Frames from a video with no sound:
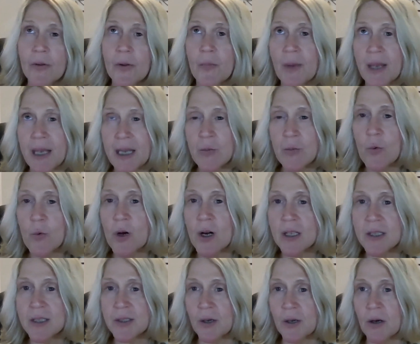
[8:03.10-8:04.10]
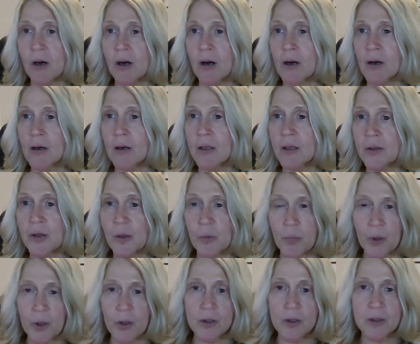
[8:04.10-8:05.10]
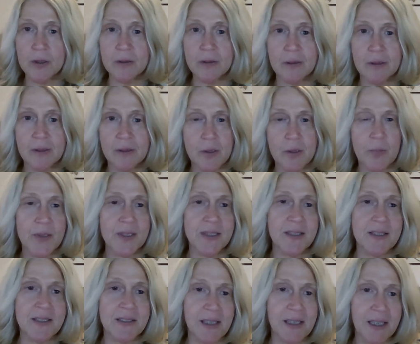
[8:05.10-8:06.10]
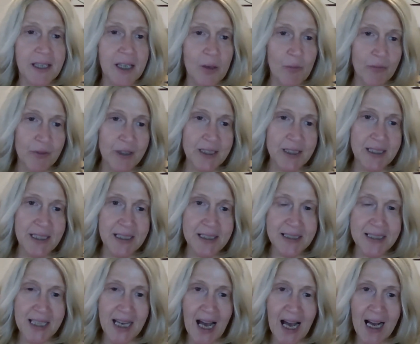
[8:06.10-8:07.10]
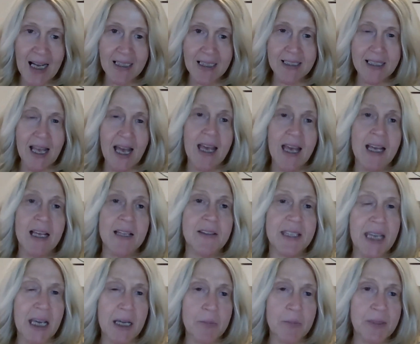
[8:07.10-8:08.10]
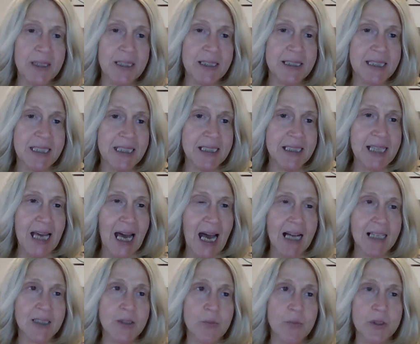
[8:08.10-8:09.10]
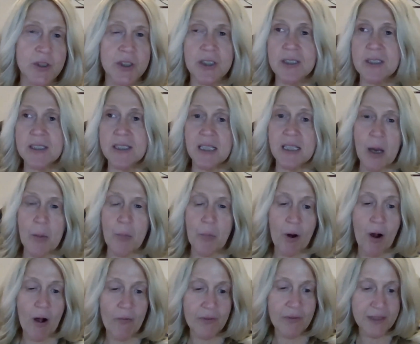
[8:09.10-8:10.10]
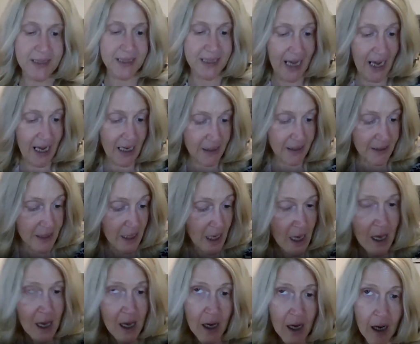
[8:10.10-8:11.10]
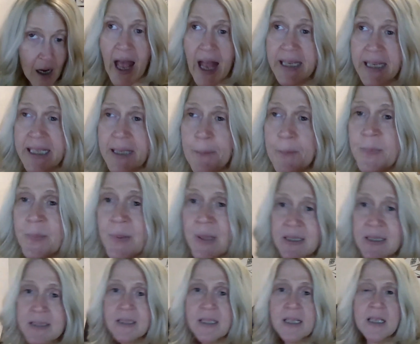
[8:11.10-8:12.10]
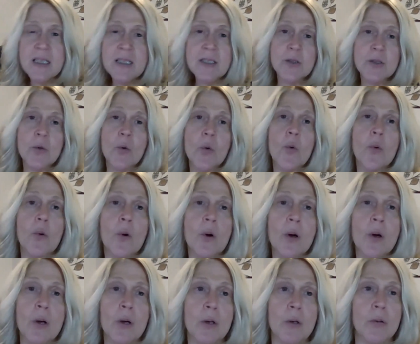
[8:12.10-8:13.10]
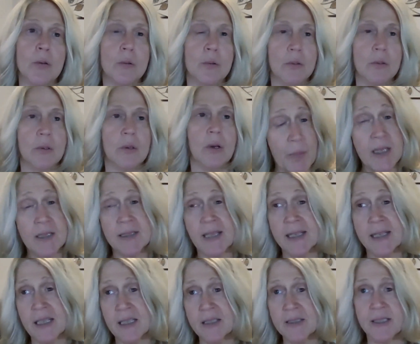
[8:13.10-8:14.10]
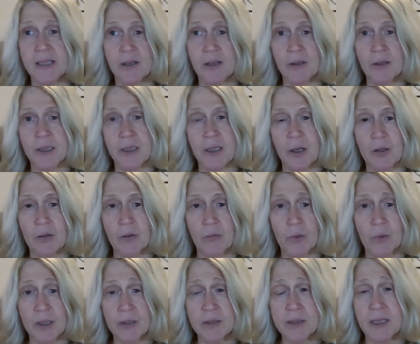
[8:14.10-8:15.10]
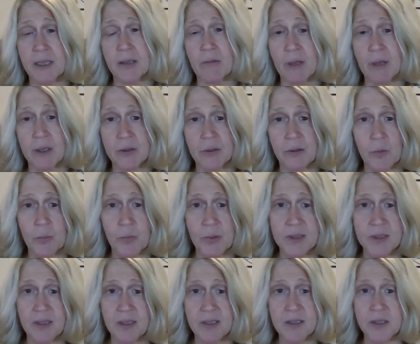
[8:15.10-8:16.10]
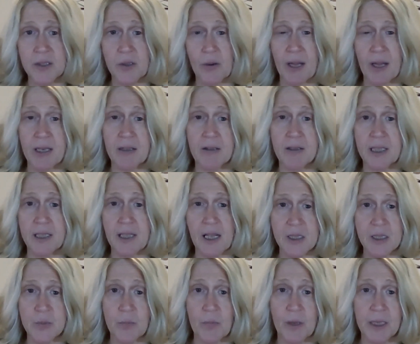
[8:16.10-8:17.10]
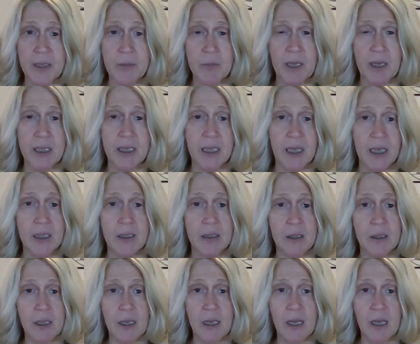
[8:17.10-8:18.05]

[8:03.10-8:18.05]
the main ones are the BIRT, the business income receipts tax, and the NPT tax, which is the net profits tax. Any business, or because they consider, the real estate rental a business, so anything that's money making